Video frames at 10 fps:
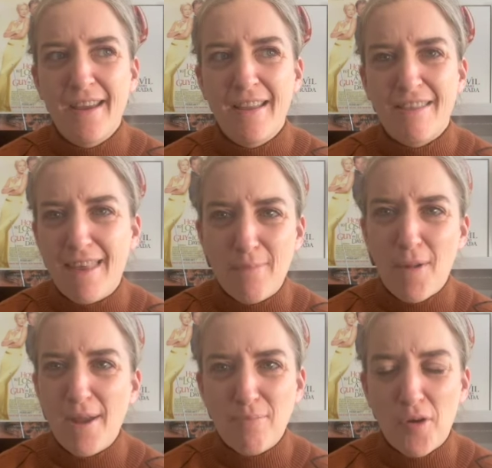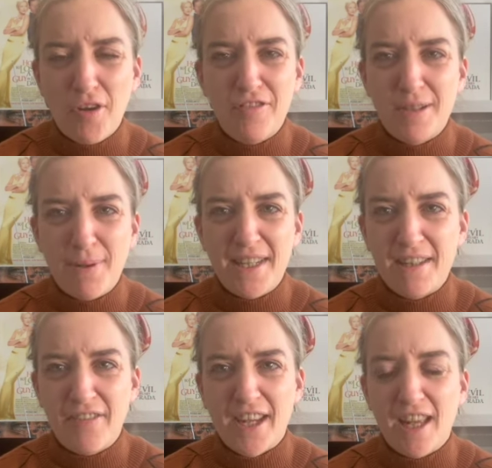that might prove to be
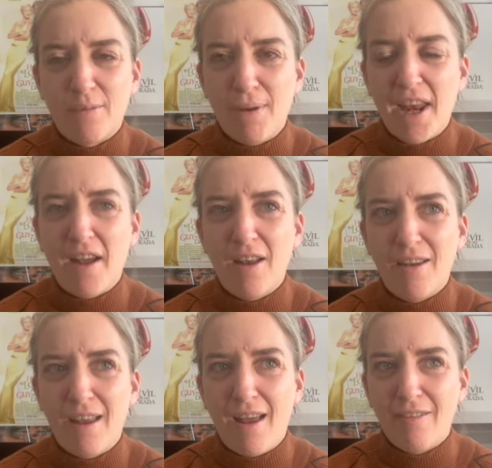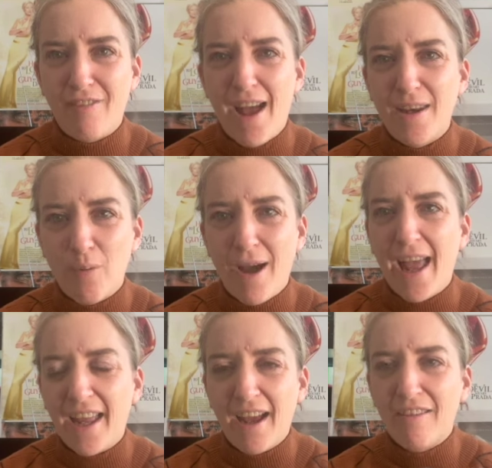difficult, but I'll find a
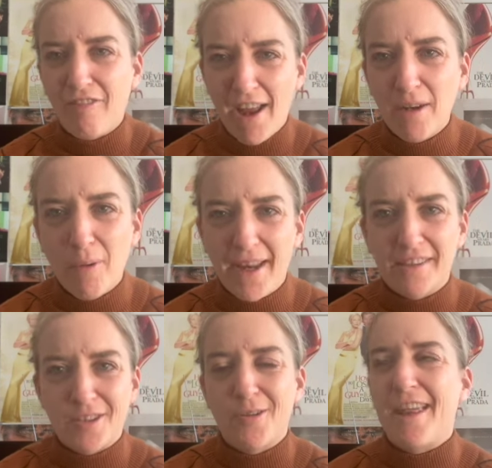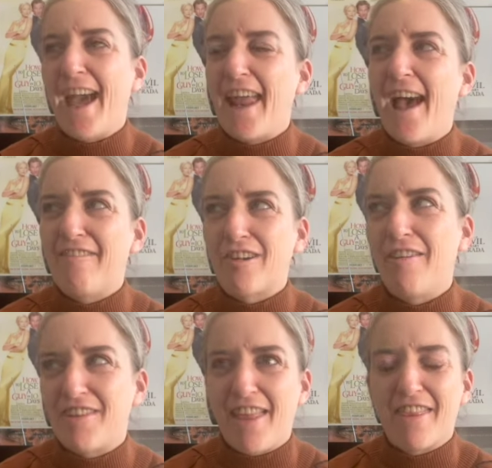way. I'll find a way to do that after
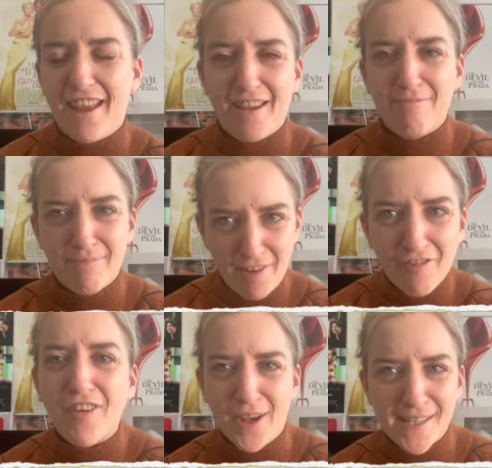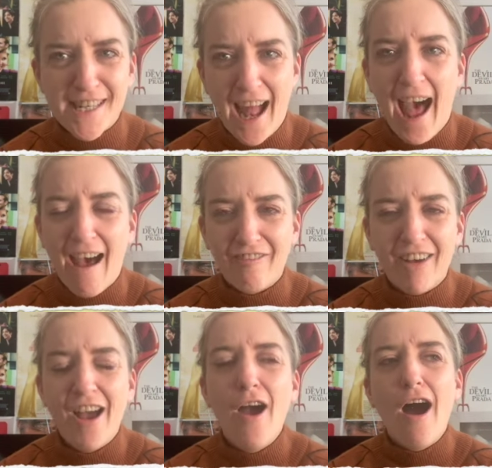I've done the first half
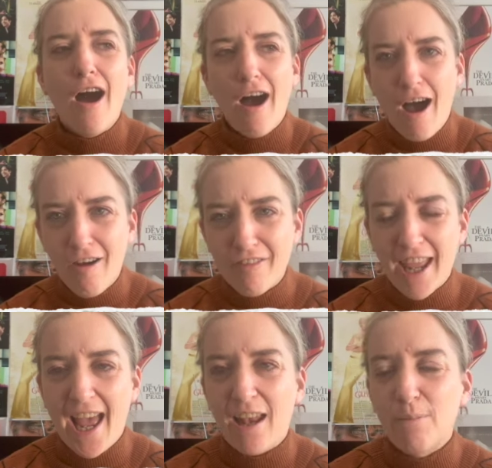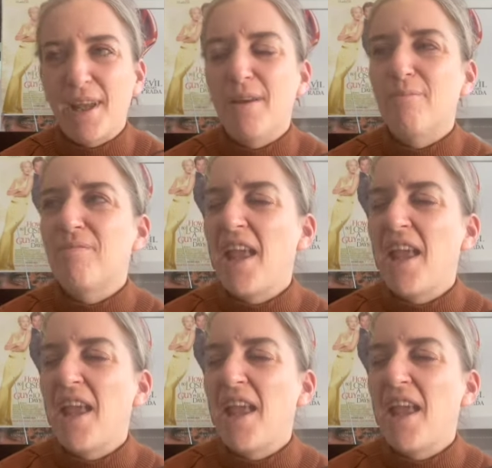of the album.